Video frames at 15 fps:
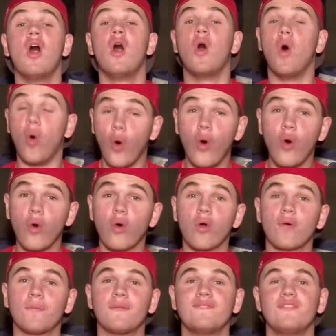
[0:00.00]

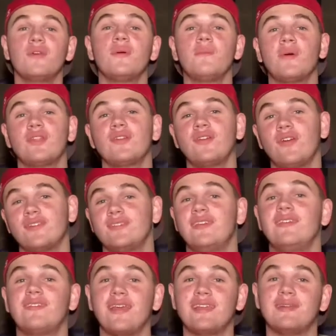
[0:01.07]
or reviewing whether or not
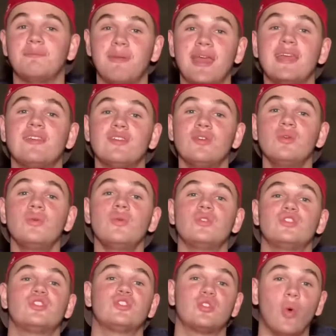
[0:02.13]
DJ LeMahieu
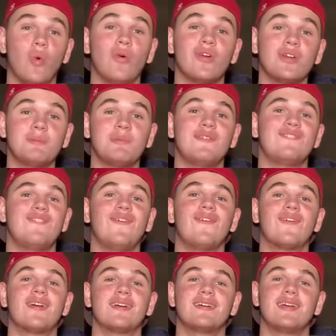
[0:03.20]
scored
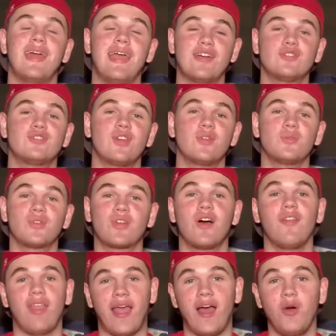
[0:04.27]
before Aaron Judge was
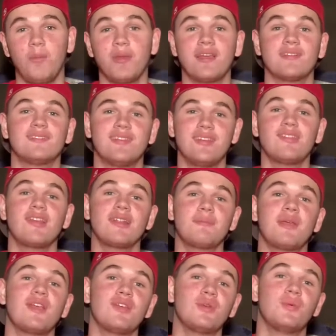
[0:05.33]
called out, because DJ
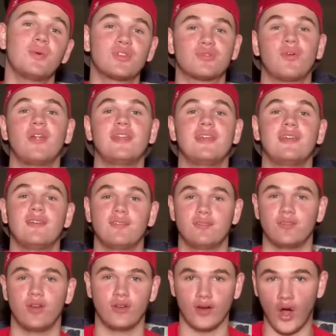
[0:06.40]
LeMahieu was running
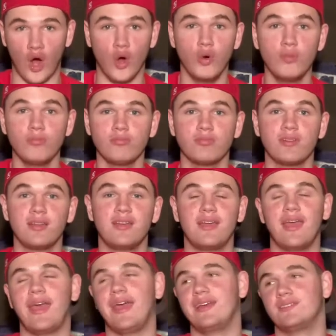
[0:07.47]
home.
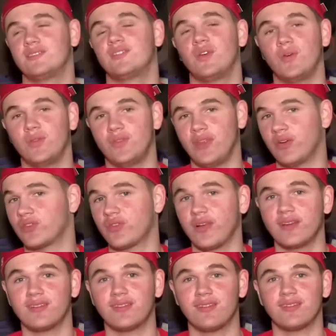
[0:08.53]
And so they were trying
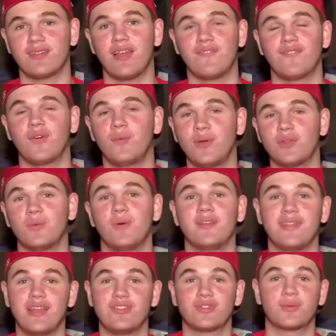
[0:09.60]
to decipher which one
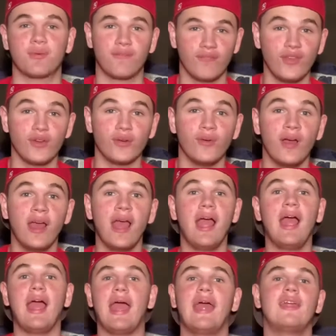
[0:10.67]
they should review.
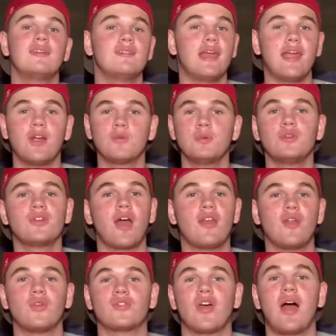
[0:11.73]
And Aaron Boone got
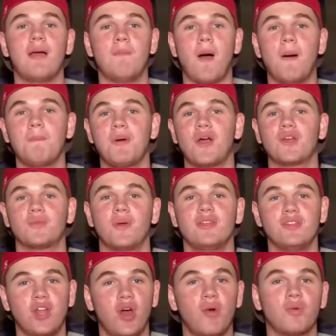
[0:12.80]
no time. Umpires went,
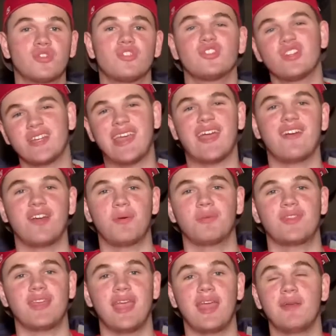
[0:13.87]
we're just going to carry on with
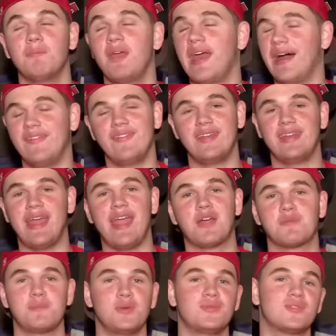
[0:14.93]
the game. And then
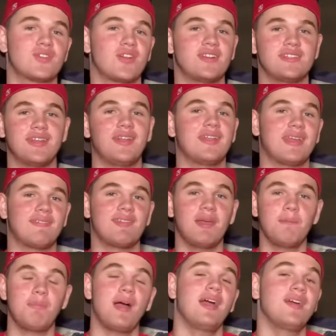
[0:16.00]
Aaron Boone started yelling at the
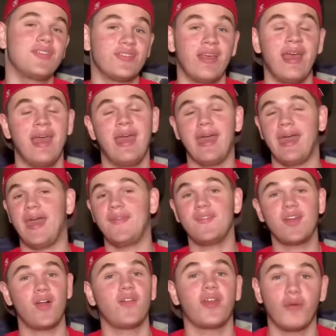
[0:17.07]
umpires. And
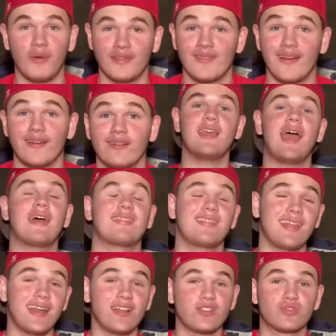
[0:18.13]
then all that went down. The
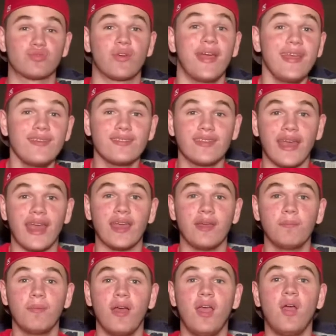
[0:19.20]
Athletics-Rays
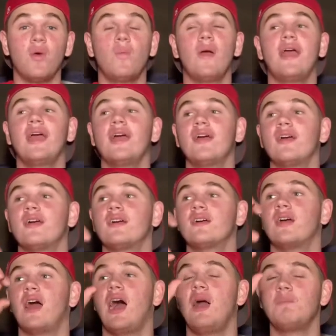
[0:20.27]
game, where
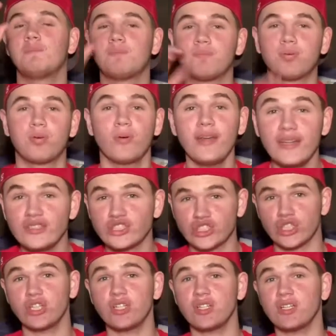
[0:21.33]
I'm pretty
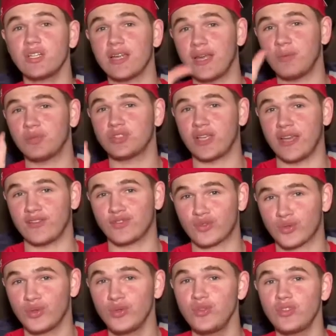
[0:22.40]
sure it was
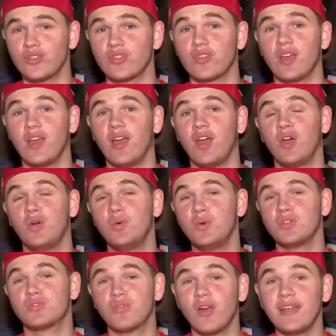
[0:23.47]
Andrus who
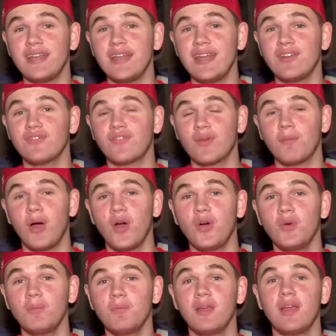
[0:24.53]
was running in from home.